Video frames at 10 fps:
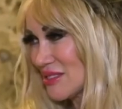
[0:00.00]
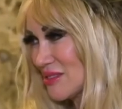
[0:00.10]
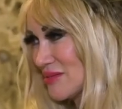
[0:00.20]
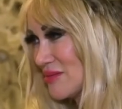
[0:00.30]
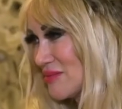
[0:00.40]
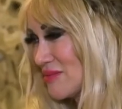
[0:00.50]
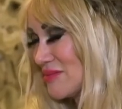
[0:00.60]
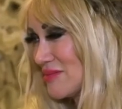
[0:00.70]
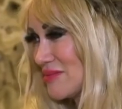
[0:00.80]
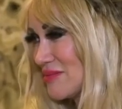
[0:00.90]

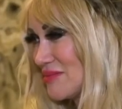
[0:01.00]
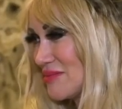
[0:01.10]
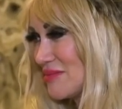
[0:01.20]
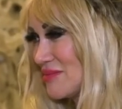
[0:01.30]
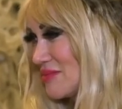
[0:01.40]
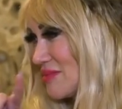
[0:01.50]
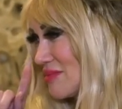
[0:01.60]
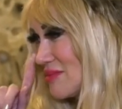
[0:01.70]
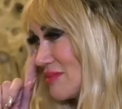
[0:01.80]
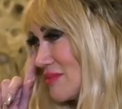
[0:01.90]

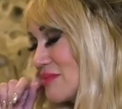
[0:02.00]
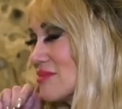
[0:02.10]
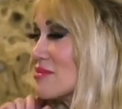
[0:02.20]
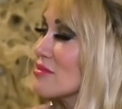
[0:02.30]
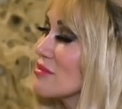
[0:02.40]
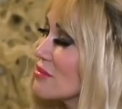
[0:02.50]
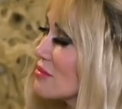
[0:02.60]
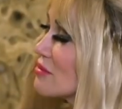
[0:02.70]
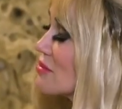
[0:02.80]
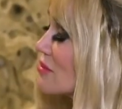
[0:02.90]

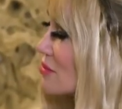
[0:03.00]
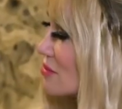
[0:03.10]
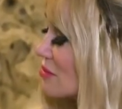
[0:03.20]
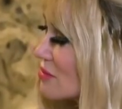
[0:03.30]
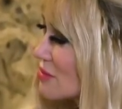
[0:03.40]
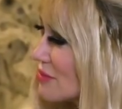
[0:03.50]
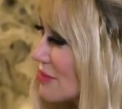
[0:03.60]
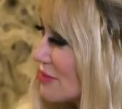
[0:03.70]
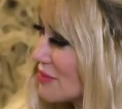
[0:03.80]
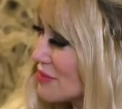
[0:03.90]

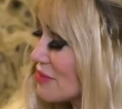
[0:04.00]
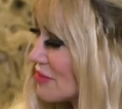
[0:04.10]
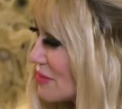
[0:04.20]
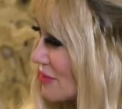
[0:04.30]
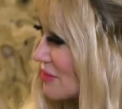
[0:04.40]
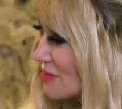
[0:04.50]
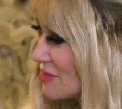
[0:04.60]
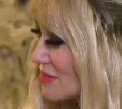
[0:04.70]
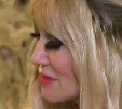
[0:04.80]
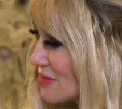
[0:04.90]

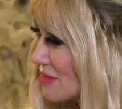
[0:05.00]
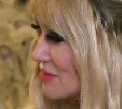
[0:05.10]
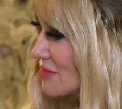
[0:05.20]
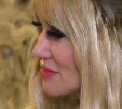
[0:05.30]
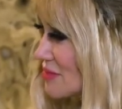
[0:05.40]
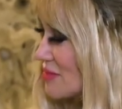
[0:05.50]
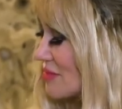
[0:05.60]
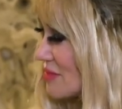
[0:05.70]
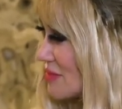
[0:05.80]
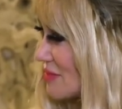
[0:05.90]

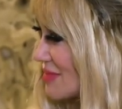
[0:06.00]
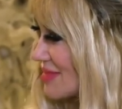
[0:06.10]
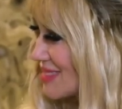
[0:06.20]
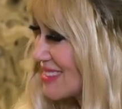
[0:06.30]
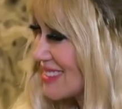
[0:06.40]
(silent)